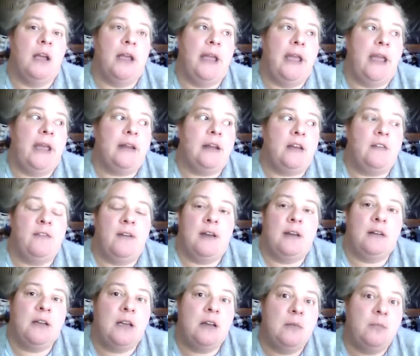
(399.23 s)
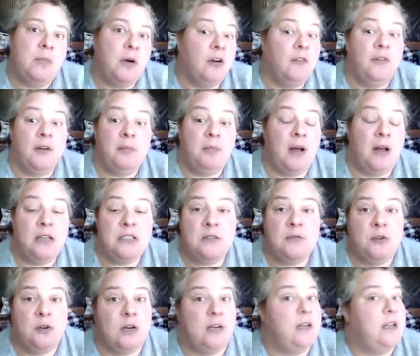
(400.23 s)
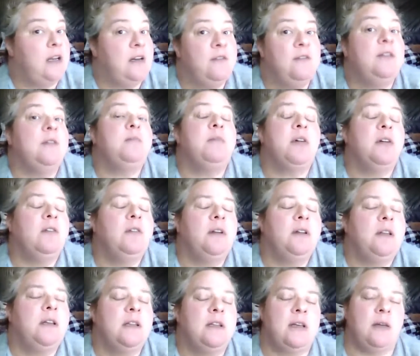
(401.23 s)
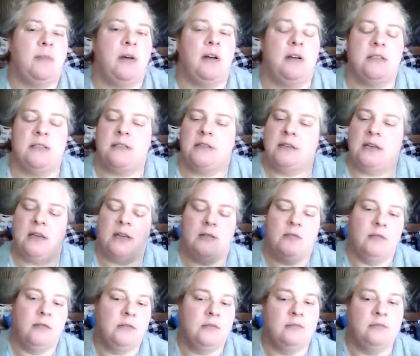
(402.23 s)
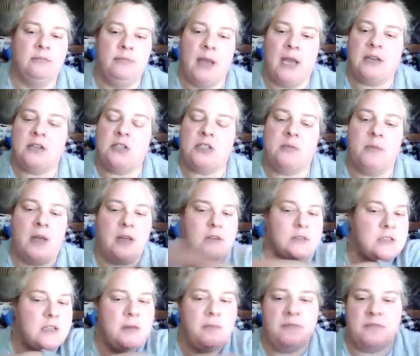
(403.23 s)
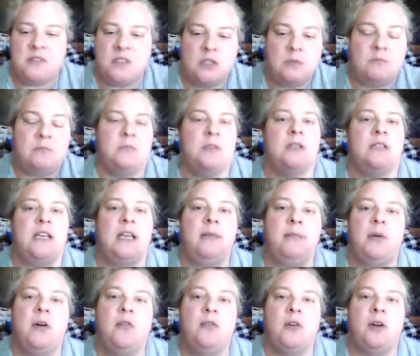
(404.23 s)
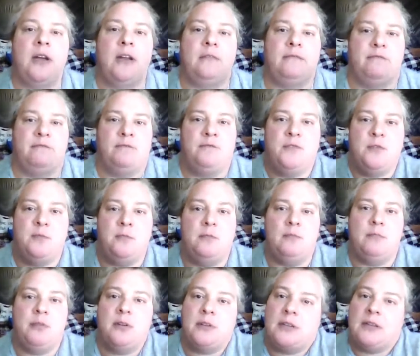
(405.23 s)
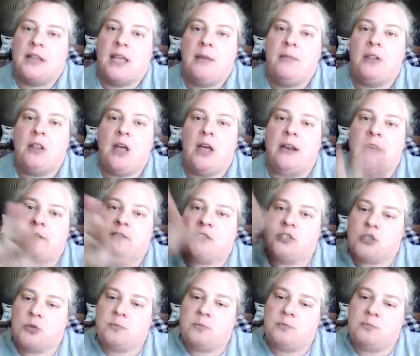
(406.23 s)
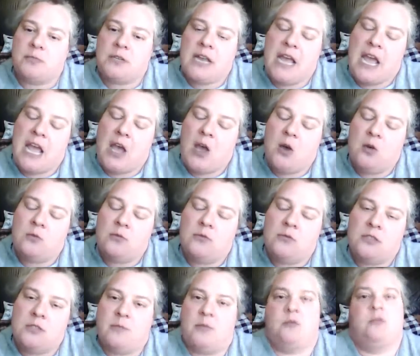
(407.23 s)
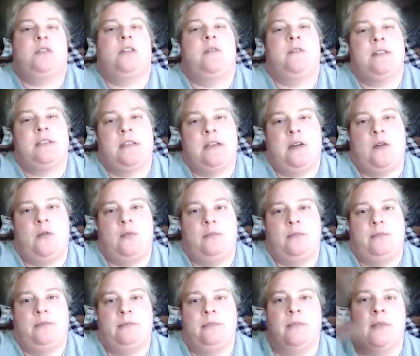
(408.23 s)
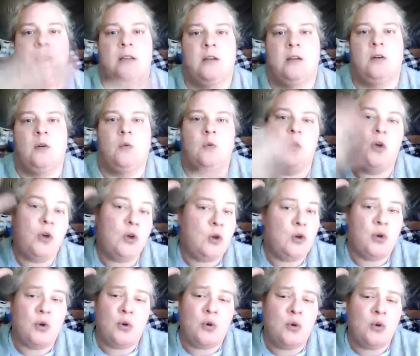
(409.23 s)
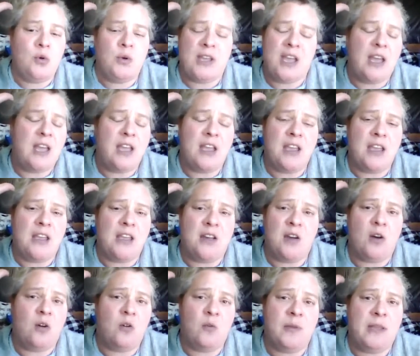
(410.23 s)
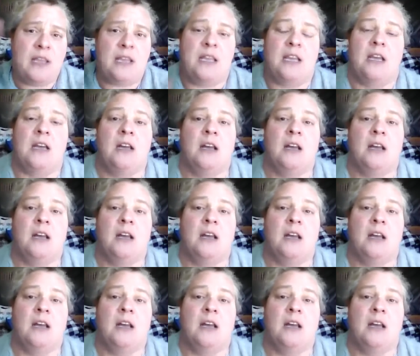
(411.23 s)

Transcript: And I found a perfect box for it, and it fit perfectly in that box. And I packaged the box up, zip the tape over it, put the label on it, down to the post office I go. Woohoo! Yay, go me.